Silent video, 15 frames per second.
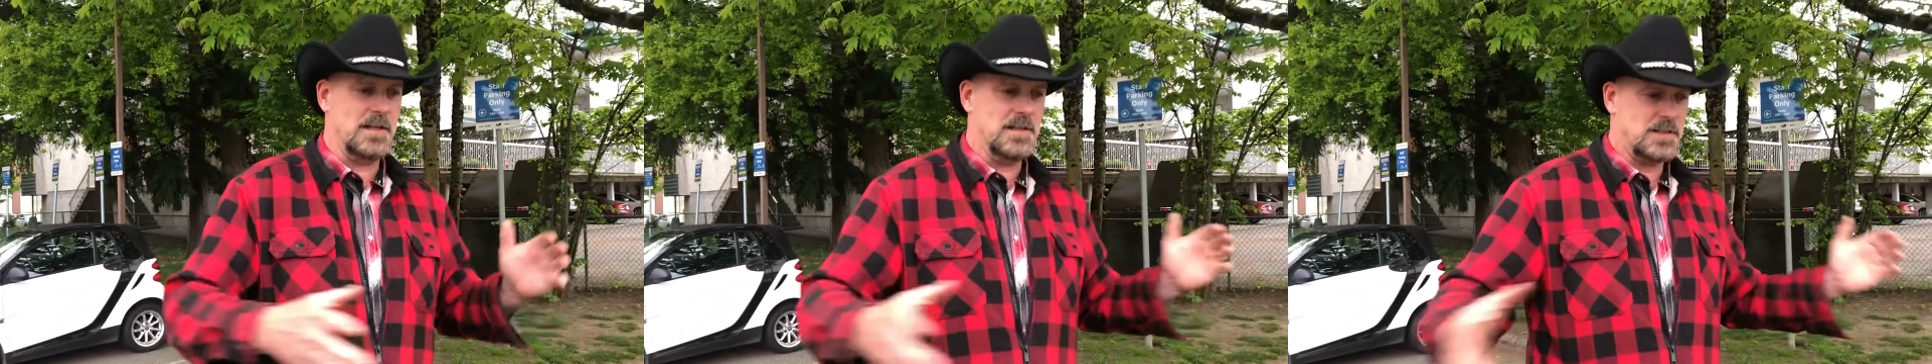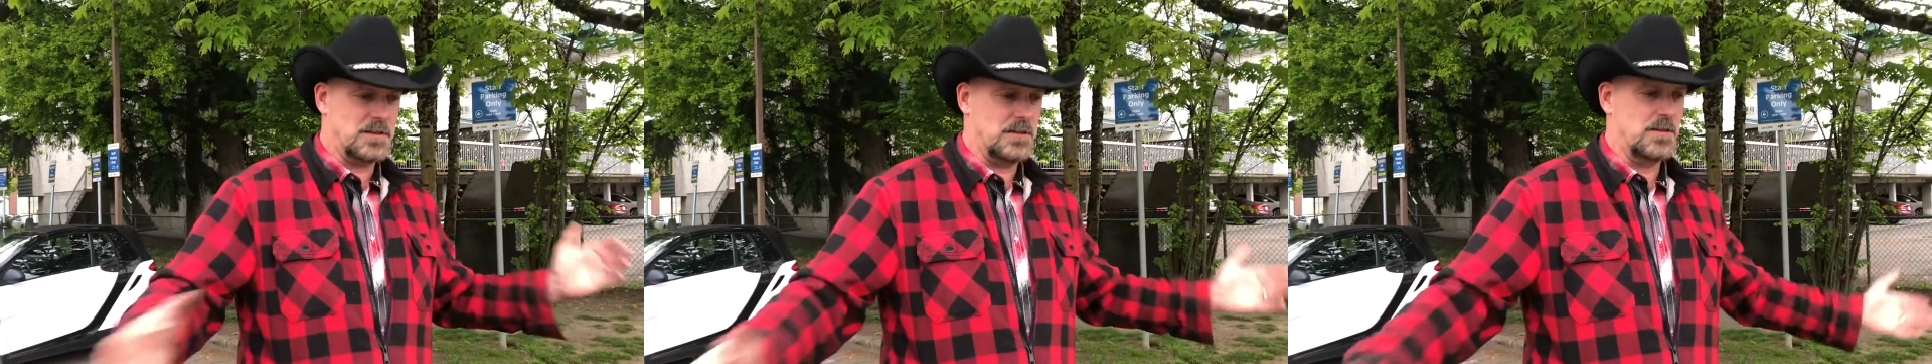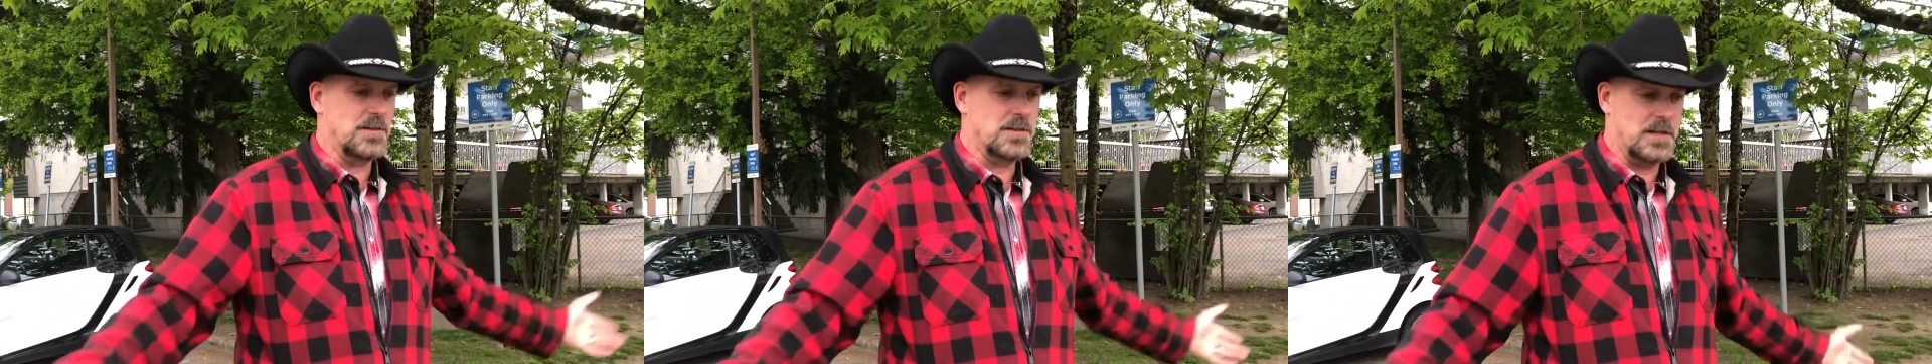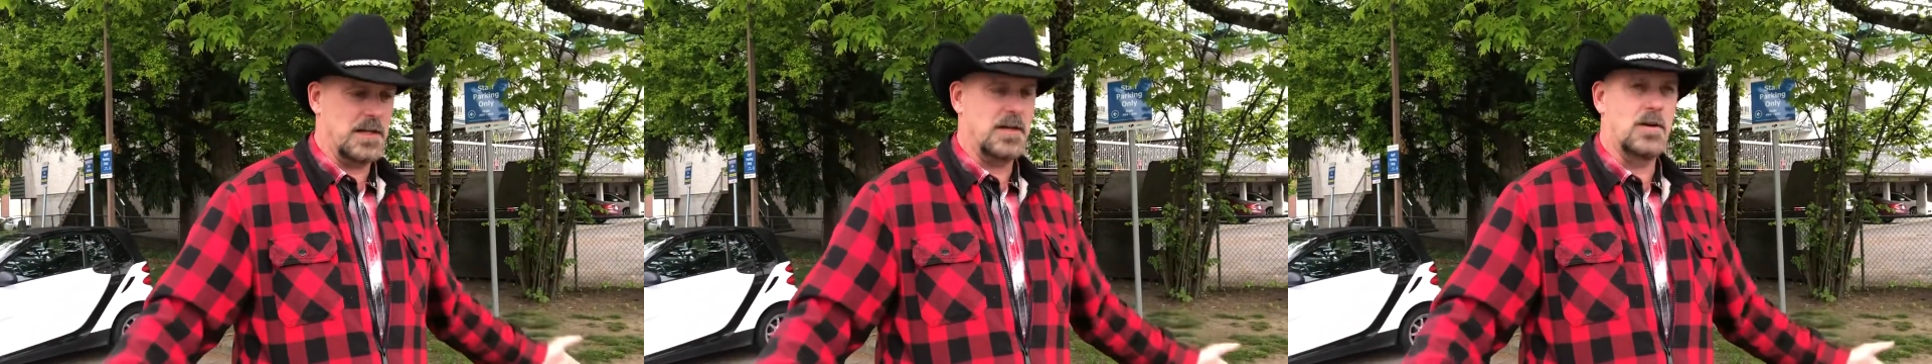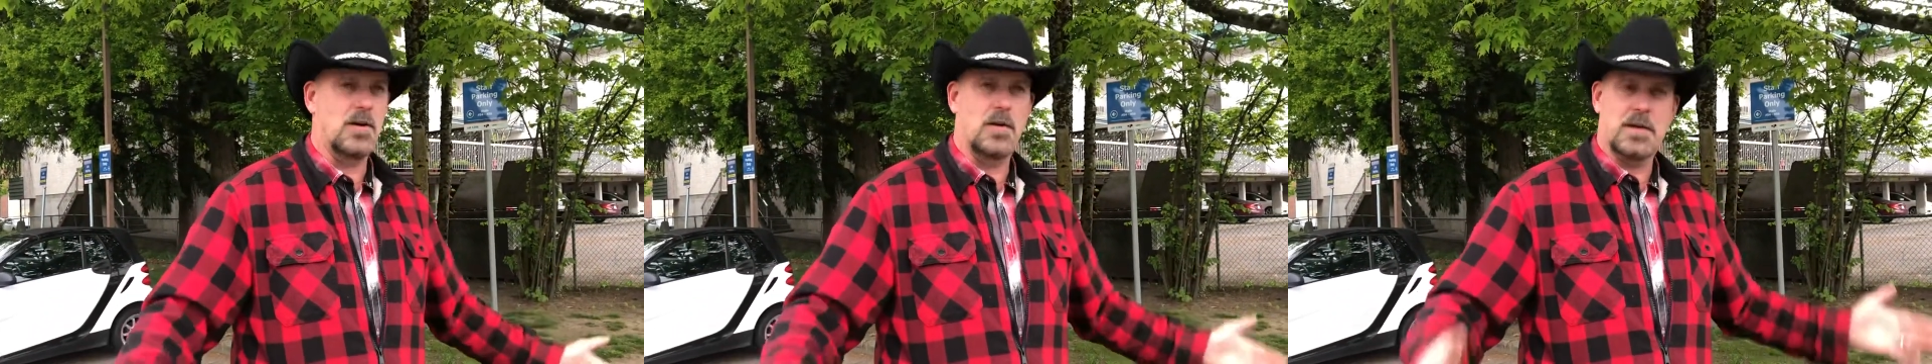listeners,
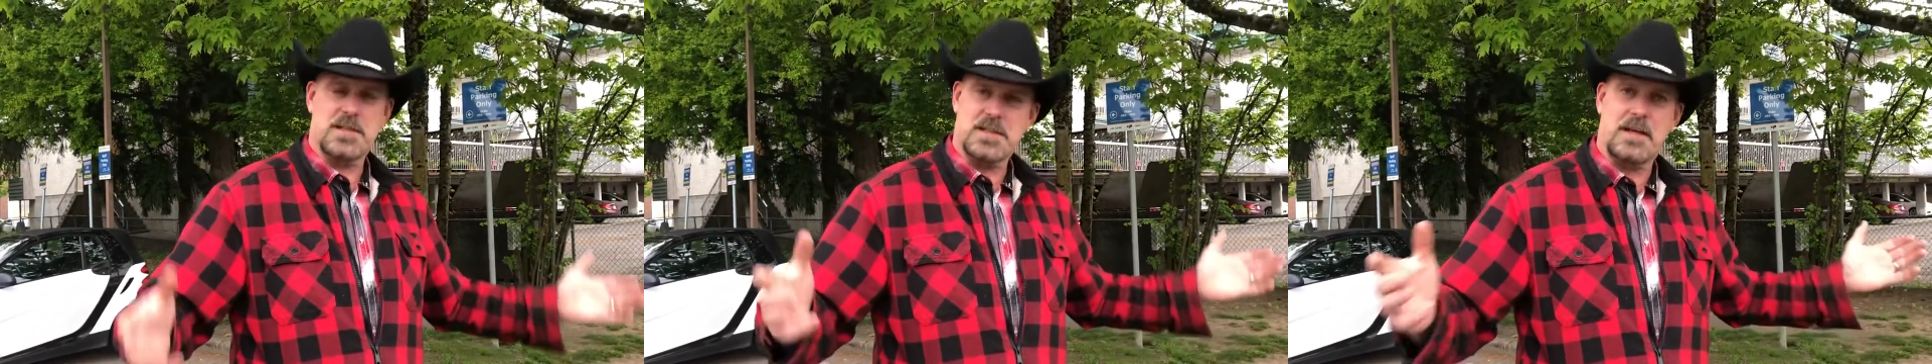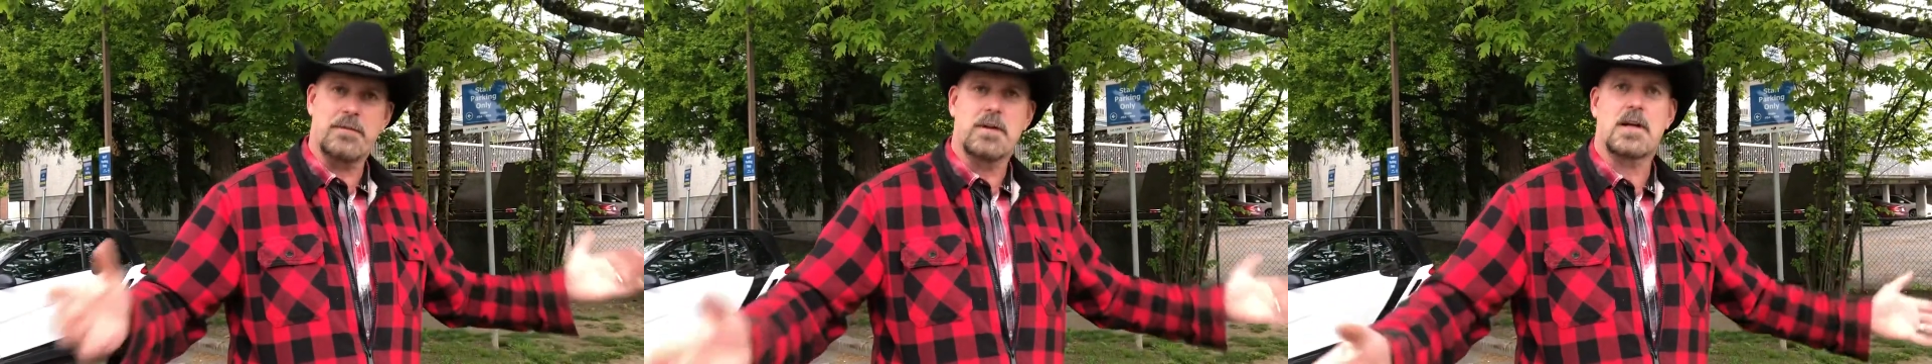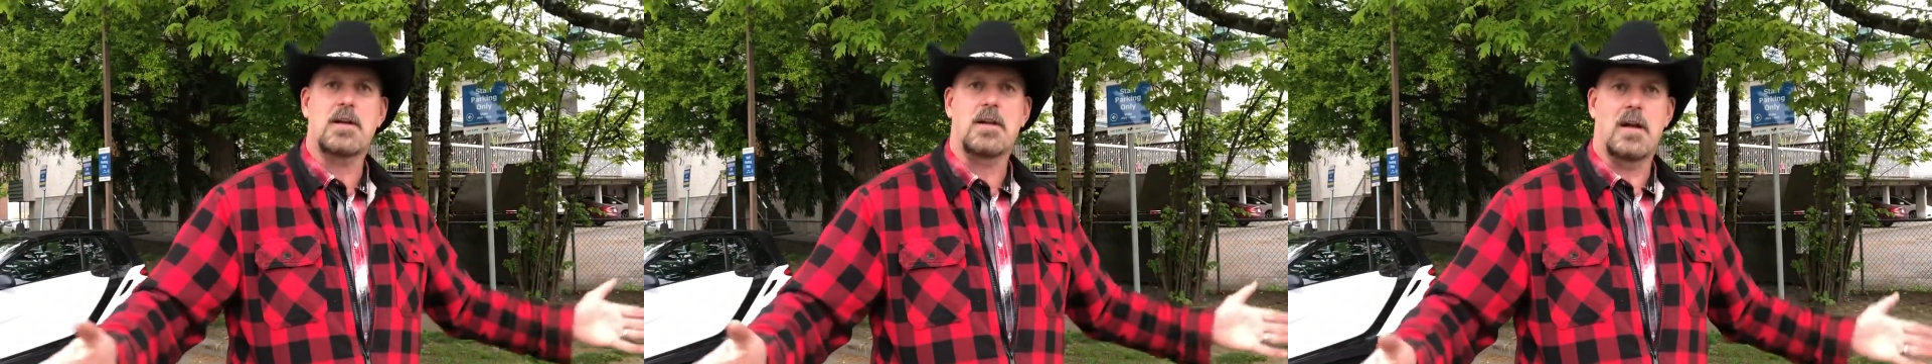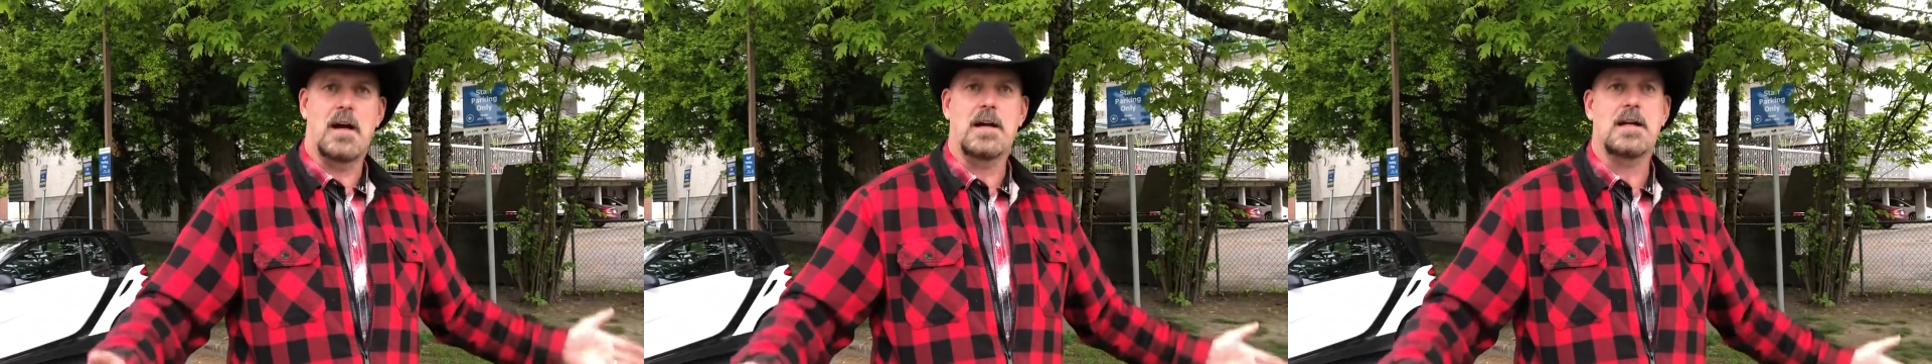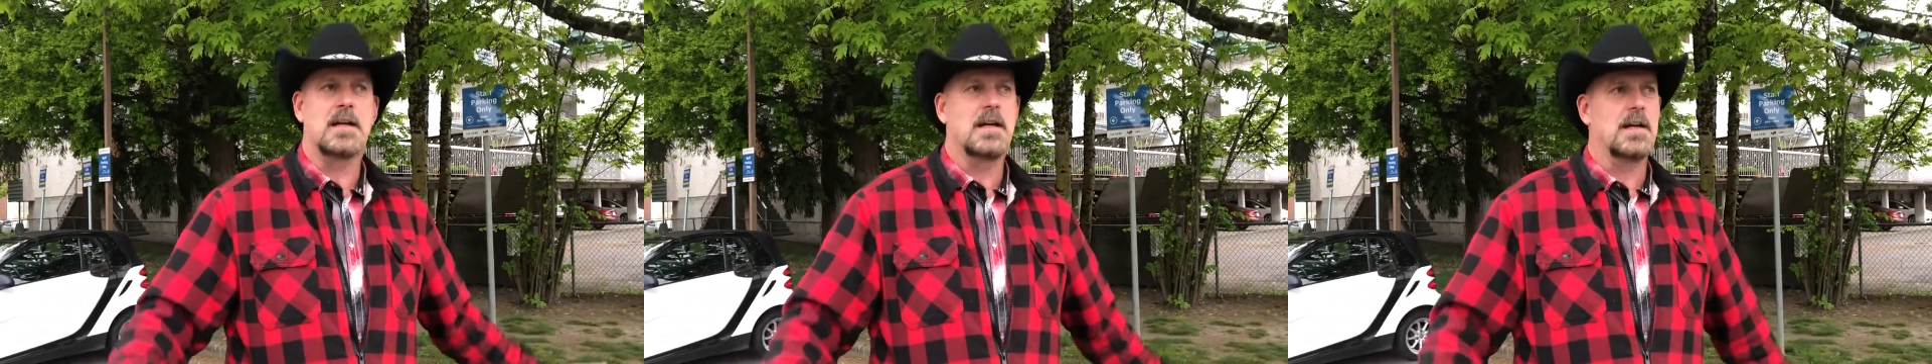they know at seven
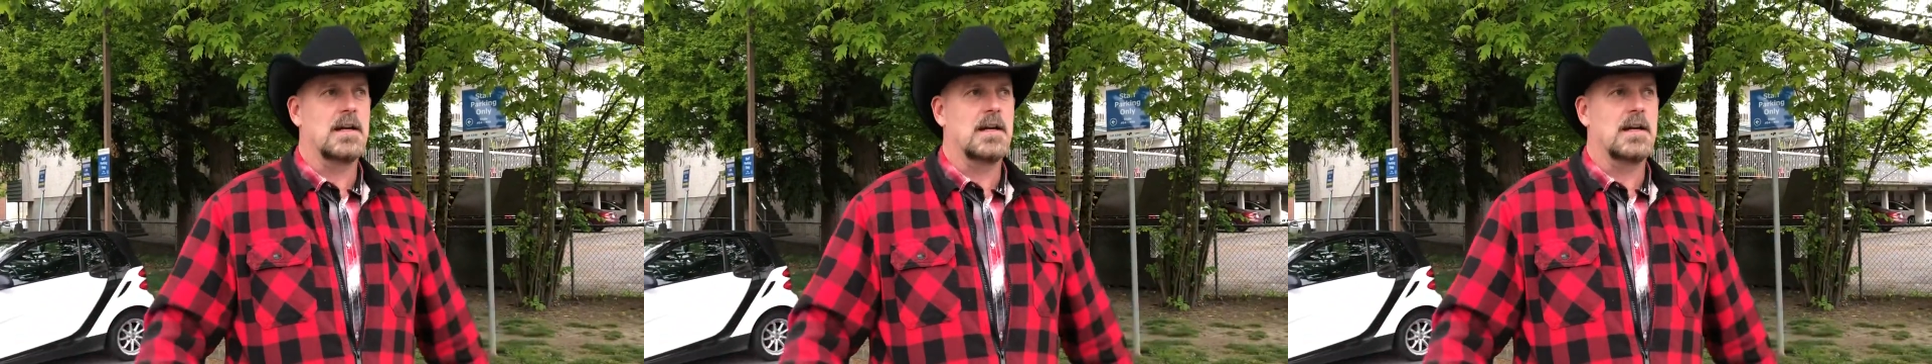o'clock,